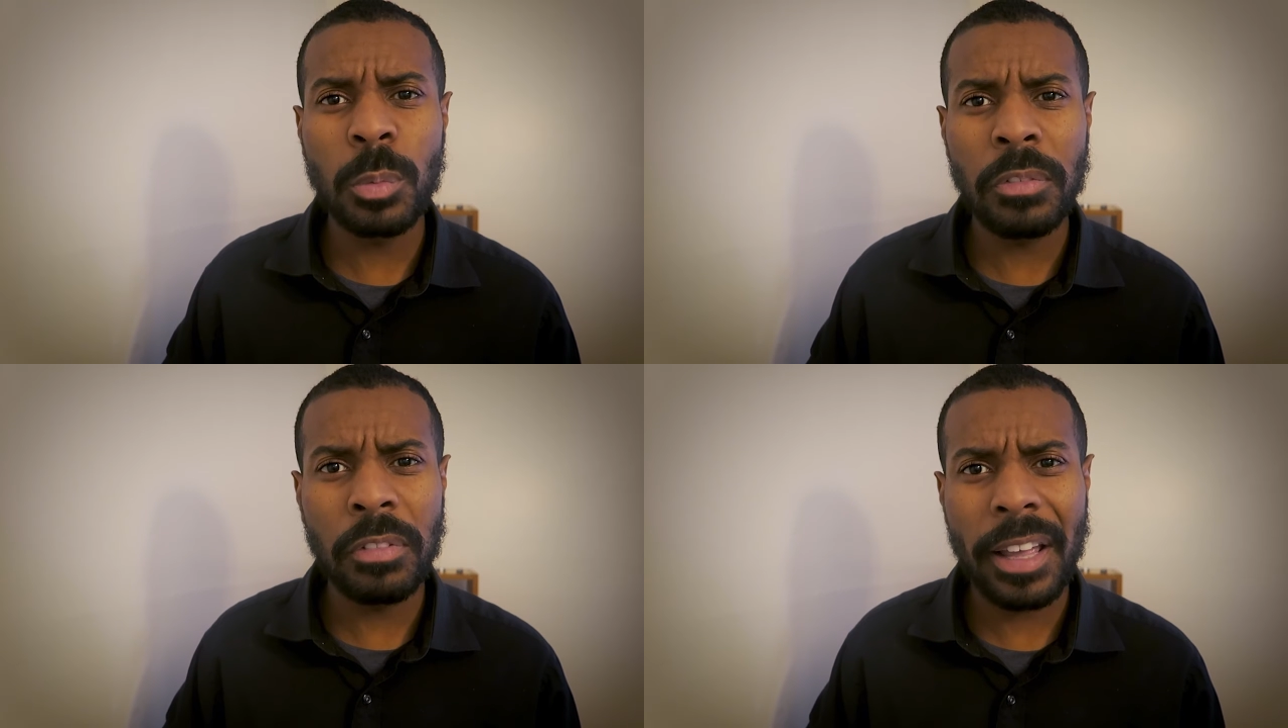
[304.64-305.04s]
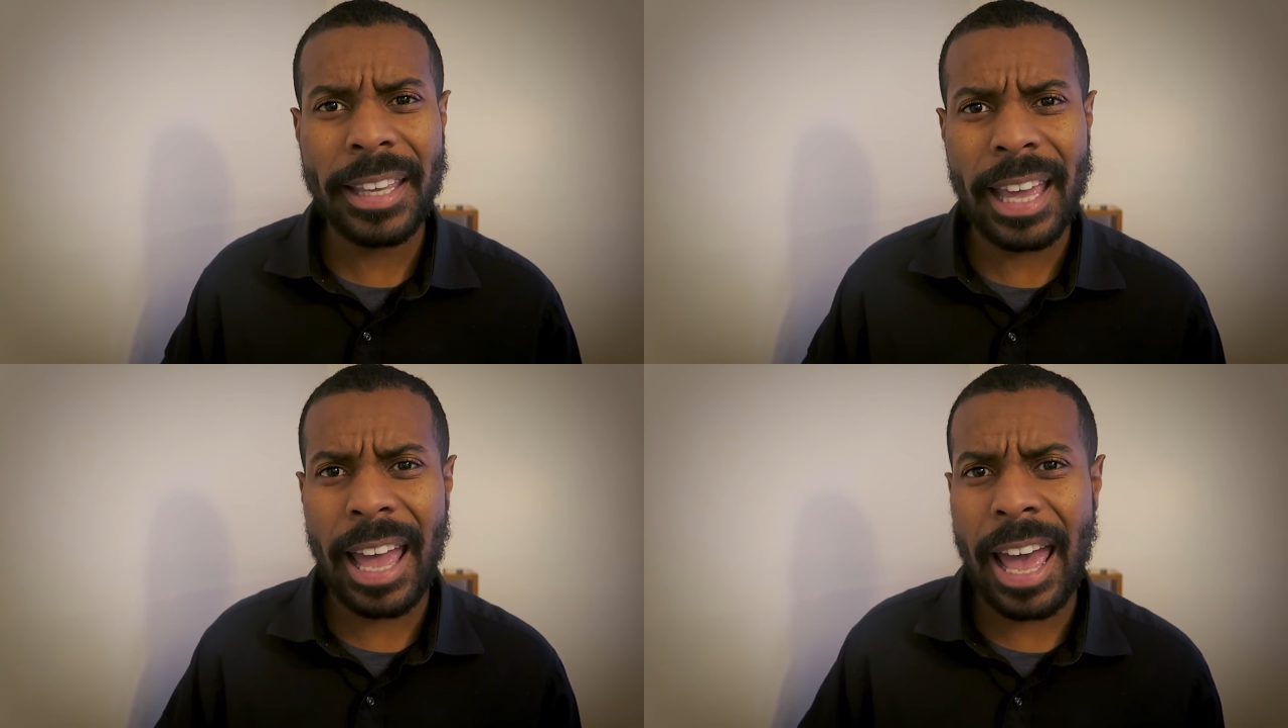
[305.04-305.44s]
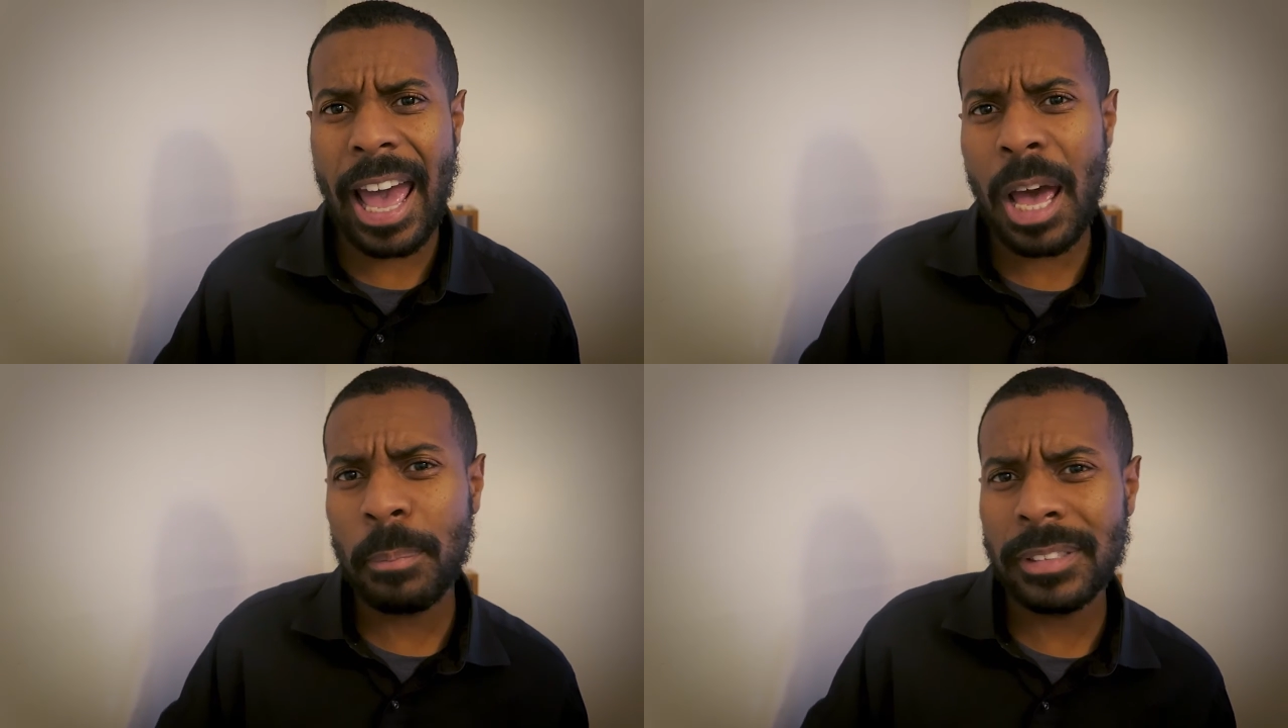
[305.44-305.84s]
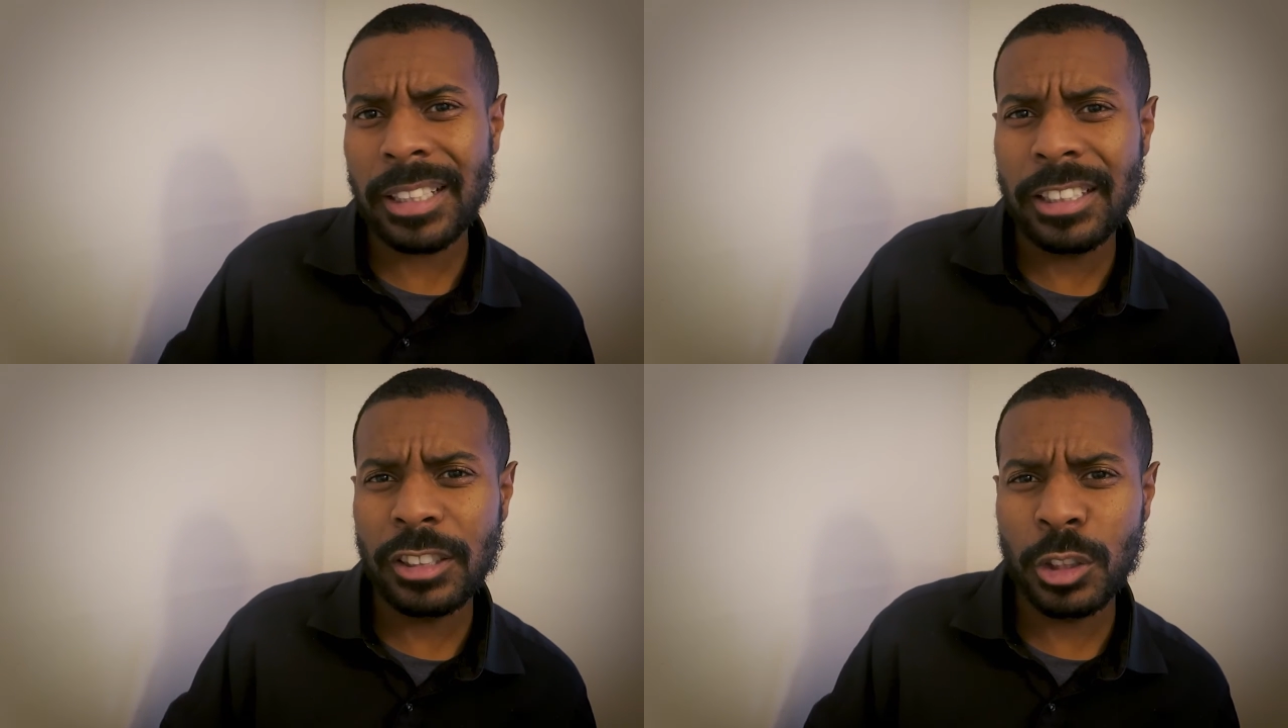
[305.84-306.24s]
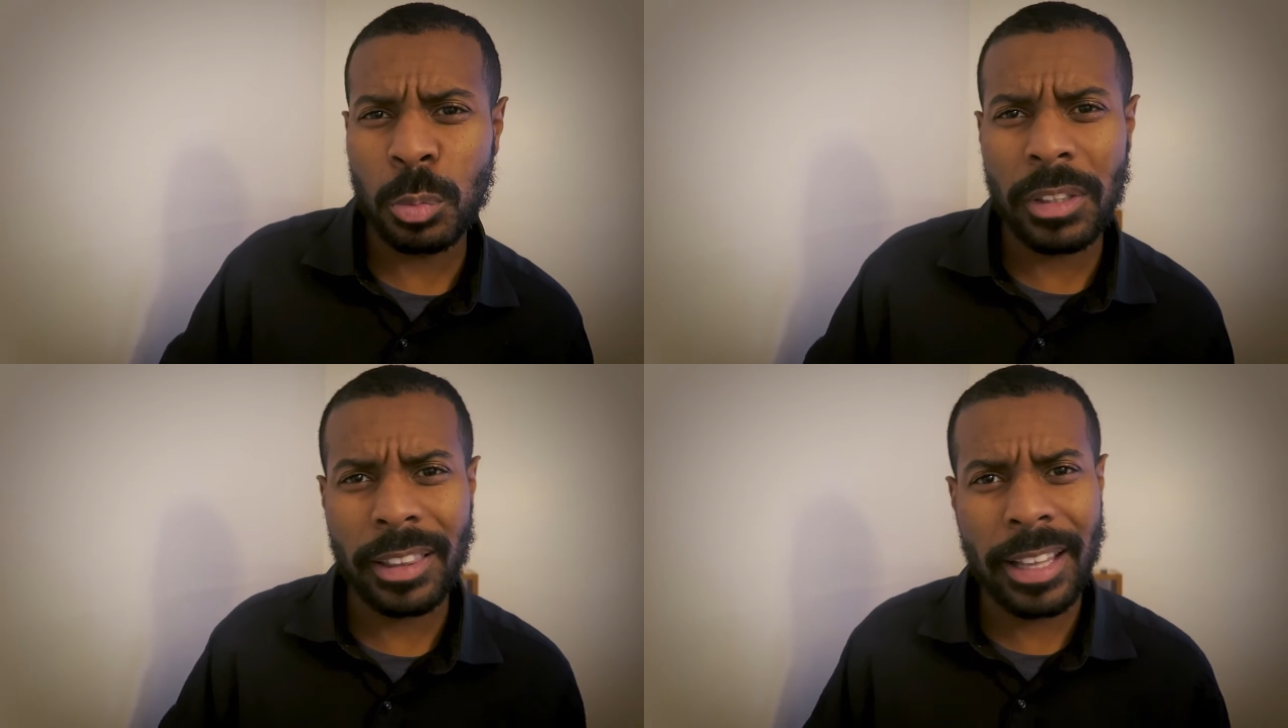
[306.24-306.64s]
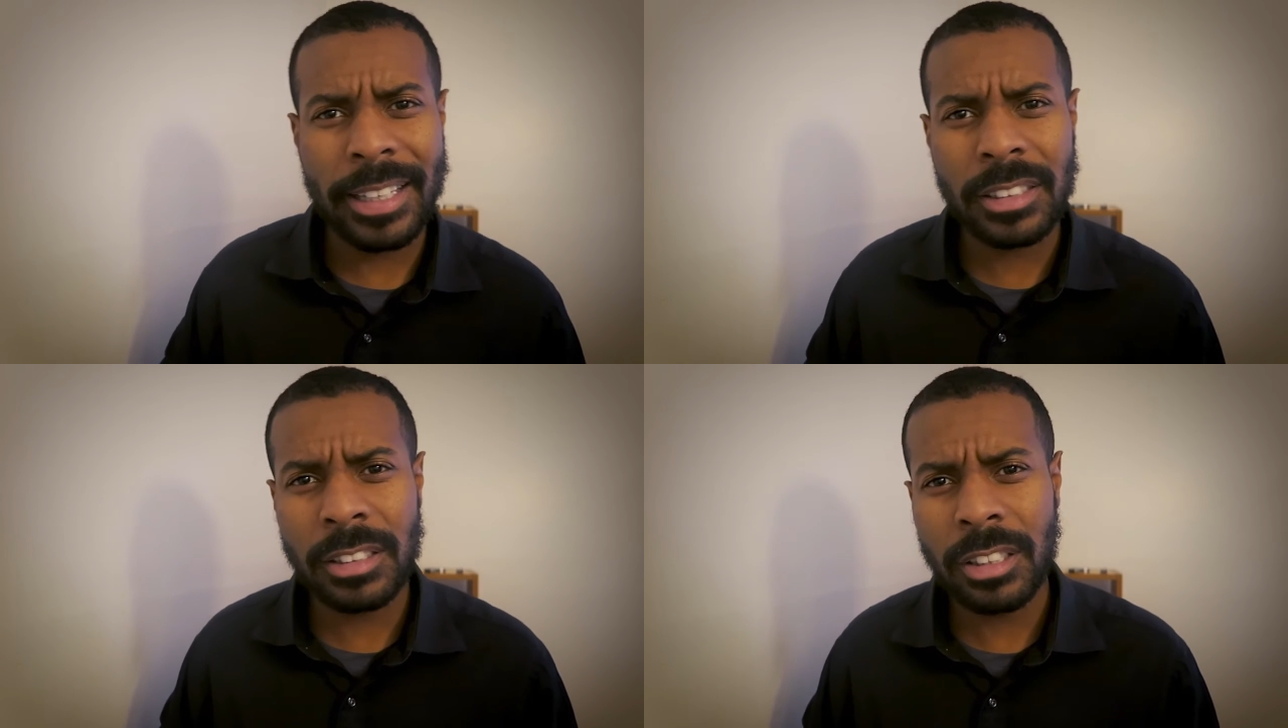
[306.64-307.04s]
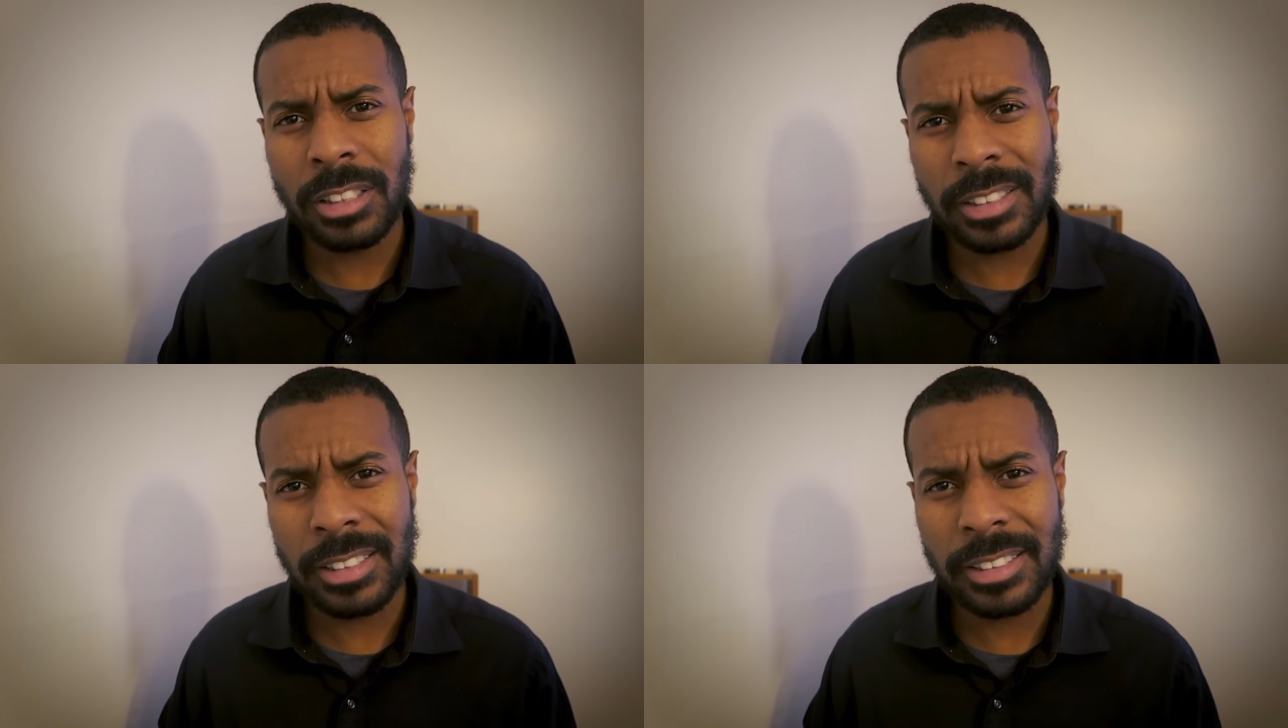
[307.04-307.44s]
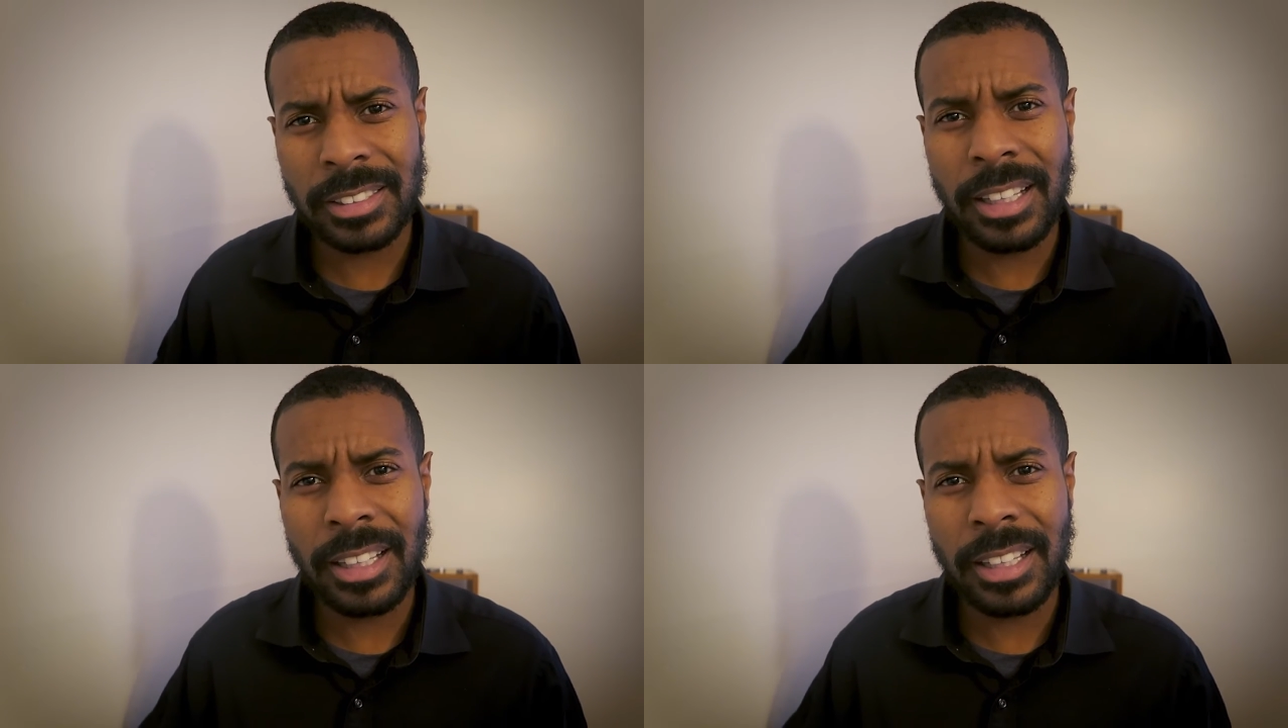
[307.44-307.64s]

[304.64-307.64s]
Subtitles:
with like appetizers with light sauces,